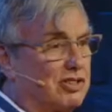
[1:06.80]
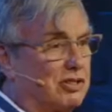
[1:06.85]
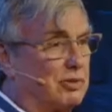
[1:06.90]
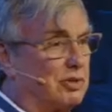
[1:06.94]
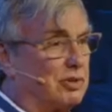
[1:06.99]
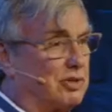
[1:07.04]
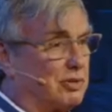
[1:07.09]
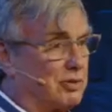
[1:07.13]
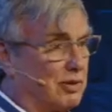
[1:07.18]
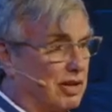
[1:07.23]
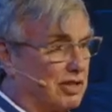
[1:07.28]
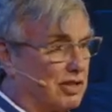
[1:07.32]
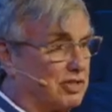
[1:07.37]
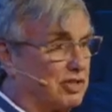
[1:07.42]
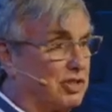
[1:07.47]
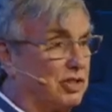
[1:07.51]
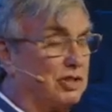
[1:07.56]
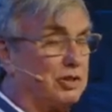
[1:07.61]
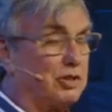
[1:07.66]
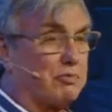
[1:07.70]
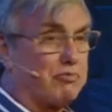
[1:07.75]
I want to ask
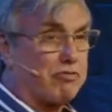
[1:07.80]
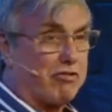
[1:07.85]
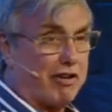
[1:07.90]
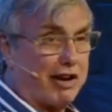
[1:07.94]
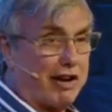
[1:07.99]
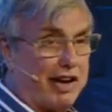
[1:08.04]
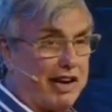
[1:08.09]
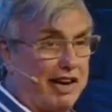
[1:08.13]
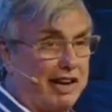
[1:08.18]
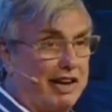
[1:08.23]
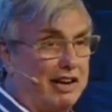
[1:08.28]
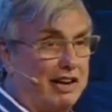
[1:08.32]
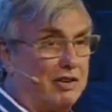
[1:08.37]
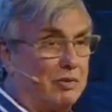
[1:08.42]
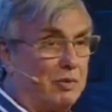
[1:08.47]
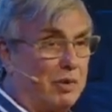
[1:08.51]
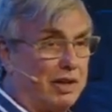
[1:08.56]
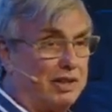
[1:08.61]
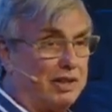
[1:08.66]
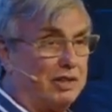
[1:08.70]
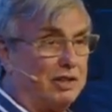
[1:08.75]
you to pray in a
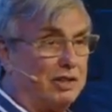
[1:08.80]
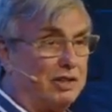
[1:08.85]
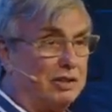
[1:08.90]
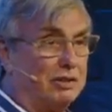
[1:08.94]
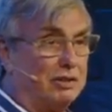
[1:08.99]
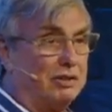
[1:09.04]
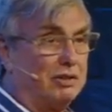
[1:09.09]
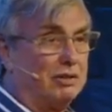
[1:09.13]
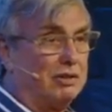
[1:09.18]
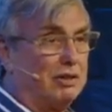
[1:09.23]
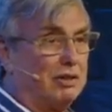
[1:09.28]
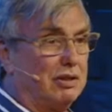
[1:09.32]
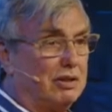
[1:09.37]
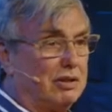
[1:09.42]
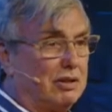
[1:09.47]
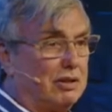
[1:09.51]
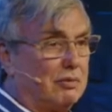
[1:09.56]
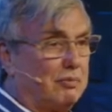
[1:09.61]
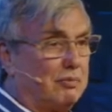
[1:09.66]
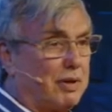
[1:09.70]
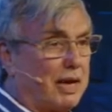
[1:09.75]
way that you
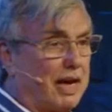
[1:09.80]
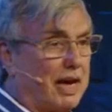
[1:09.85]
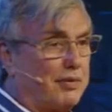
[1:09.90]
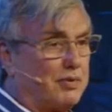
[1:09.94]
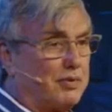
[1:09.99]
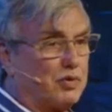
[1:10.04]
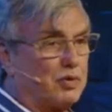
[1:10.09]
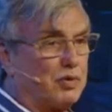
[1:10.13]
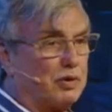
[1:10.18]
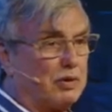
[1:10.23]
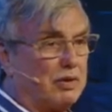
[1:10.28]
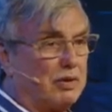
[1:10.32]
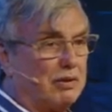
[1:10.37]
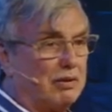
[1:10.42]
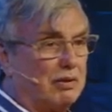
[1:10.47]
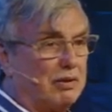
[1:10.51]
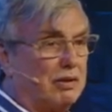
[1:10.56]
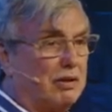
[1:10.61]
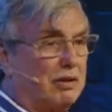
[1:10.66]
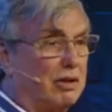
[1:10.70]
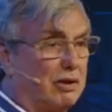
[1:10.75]
perhaps would
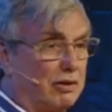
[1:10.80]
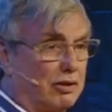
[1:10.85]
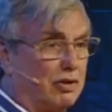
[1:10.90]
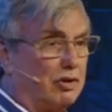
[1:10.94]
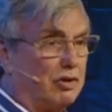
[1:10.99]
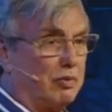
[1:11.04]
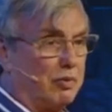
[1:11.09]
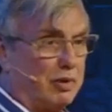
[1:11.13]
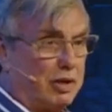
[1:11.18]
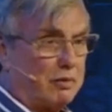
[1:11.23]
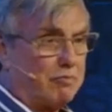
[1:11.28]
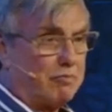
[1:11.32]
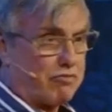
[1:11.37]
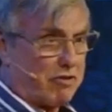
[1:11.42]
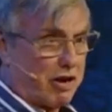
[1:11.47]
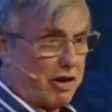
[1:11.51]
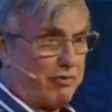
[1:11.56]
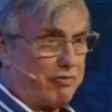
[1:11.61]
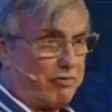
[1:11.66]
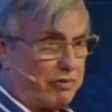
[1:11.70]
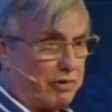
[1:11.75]
not normally
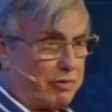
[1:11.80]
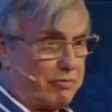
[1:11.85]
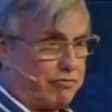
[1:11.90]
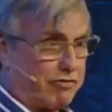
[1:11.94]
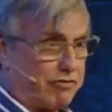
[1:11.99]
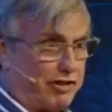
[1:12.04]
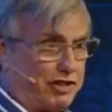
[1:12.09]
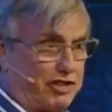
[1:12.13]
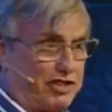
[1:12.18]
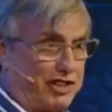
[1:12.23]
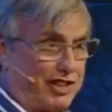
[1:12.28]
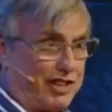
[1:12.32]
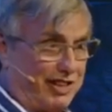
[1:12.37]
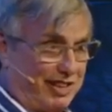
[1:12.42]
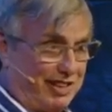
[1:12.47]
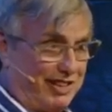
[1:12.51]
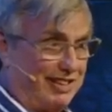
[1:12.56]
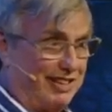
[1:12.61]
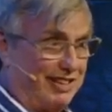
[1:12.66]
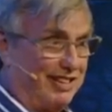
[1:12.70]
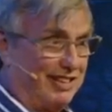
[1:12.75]
pray for a preacher.
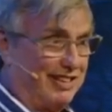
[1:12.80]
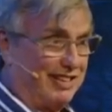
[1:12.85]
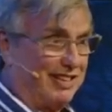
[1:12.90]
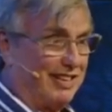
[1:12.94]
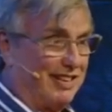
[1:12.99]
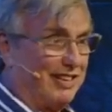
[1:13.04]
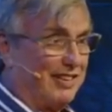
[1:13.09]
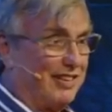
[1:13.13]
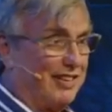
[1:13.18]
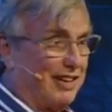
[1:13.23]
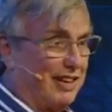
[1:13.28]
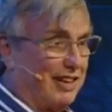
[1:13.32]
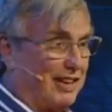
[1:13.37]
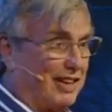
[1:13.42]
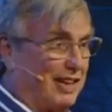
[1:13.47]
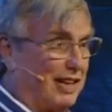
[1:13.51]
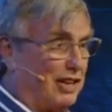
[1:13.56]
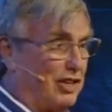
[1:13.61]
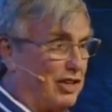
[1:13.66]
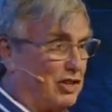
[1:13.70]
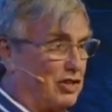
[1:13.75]
And
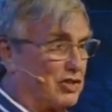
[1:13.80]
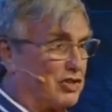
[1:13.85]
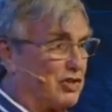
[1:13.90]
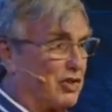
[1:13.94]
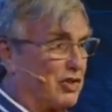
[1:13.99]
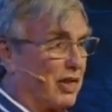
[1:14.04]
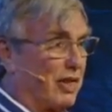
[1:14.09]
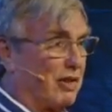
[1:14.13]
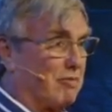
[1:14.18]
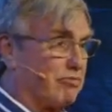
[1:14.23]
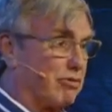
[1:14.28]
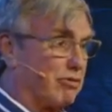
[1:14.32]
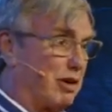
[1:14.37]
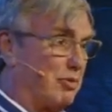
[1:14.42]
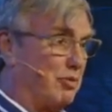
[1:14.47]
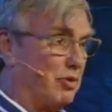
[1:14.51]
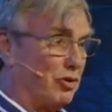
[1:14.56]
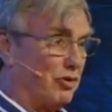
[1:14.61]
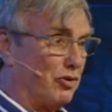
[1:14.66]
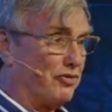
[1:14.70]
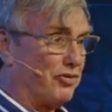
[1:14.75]
that is, pray
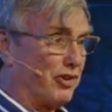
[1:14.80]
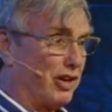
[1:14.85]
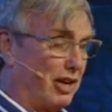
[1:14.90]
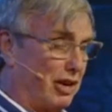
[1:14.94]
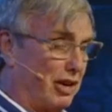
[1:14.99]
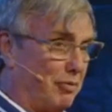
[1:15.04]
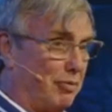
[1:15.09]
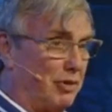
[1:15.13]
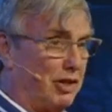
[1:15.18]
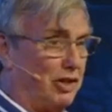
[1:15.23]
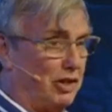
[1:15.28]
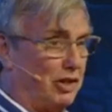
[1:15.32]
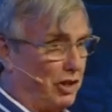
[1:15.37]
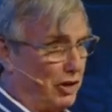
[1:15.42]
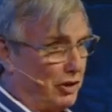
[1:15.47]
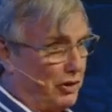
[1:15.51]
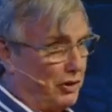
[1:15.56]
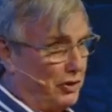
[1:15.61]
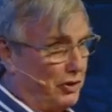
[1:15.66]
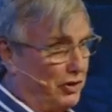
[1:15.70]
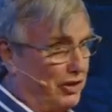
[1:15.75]
more for him than you.